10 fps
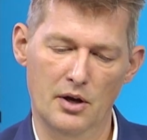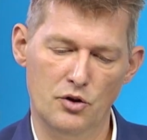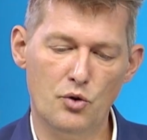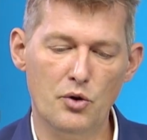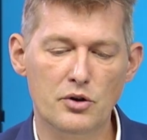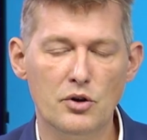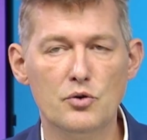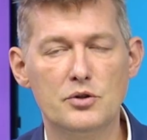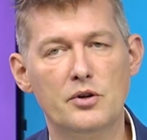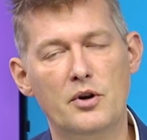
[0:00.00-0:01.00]
you could
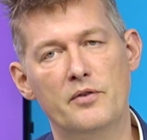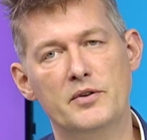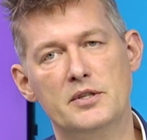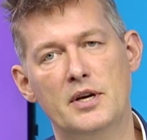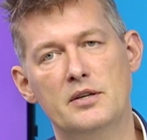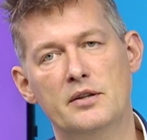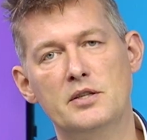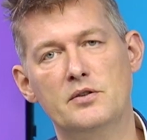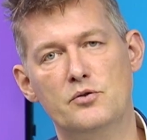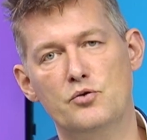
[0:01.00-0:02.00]
use
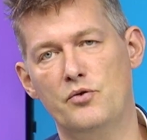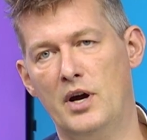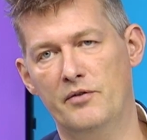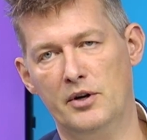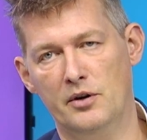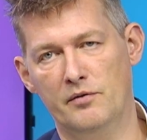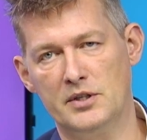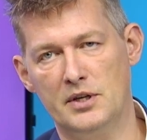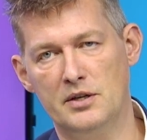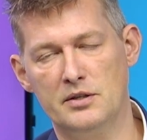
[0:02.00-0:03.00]
this to drive a
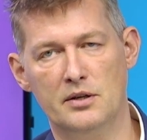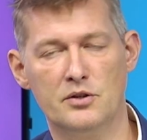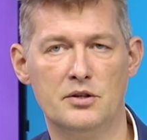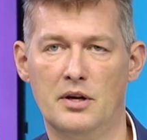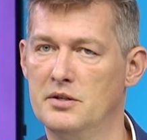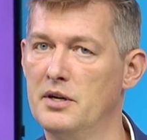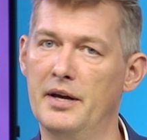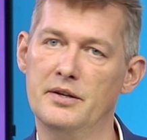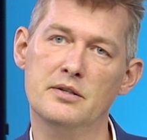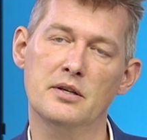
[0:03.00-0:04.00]
conversation such
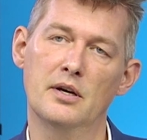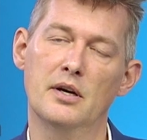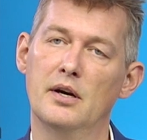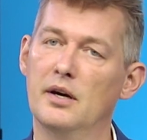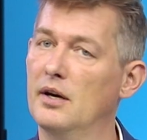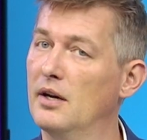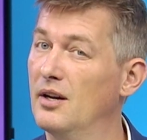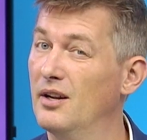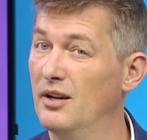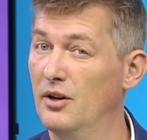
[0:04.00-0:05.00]
as,
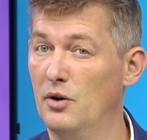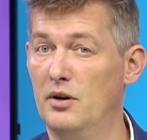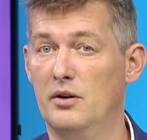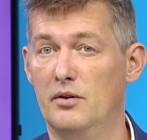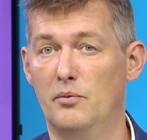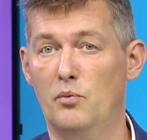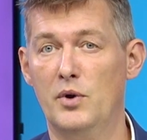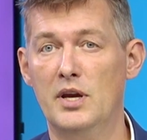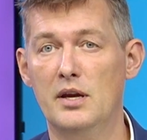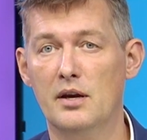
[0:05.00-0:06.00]
look,
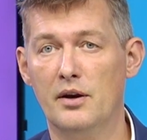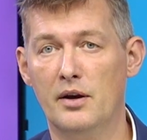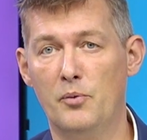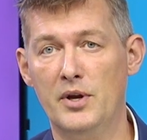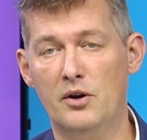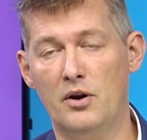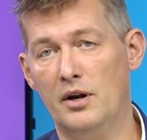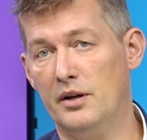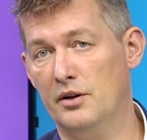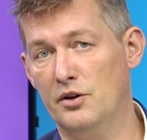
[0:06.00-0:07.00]
we
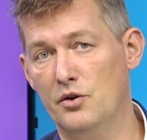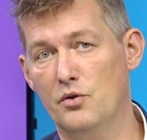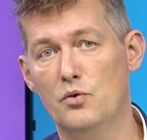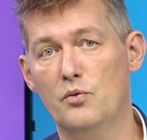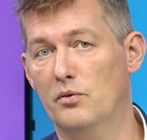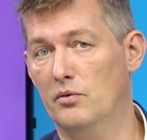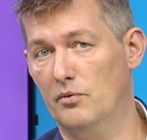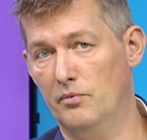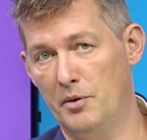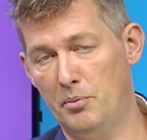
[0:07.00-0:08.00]
got a new
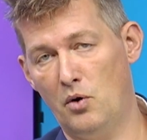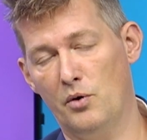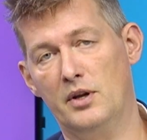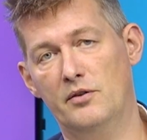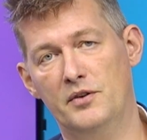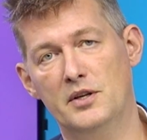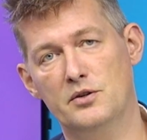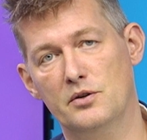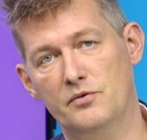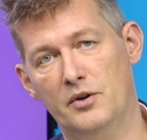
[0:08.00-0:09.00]
reporting
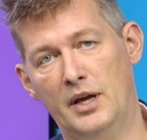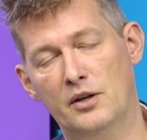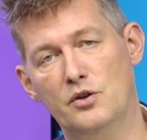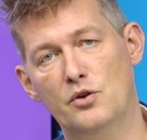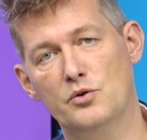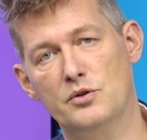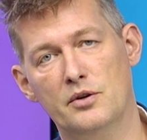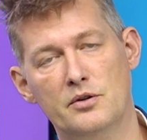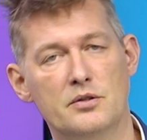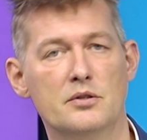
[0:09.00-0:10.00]
features for end
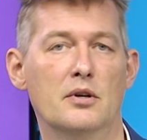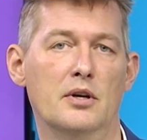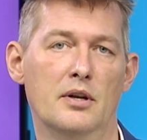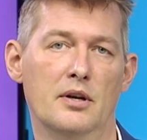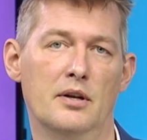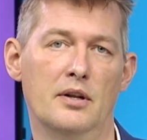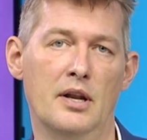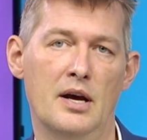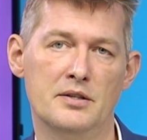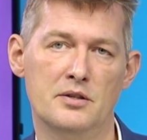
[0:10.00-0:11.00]
users in
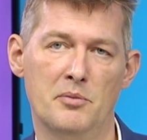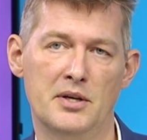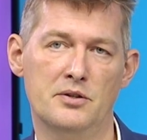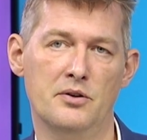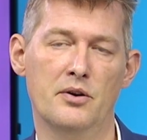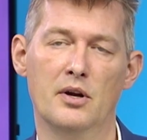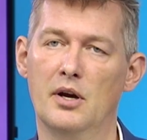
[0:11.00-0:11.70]
last semester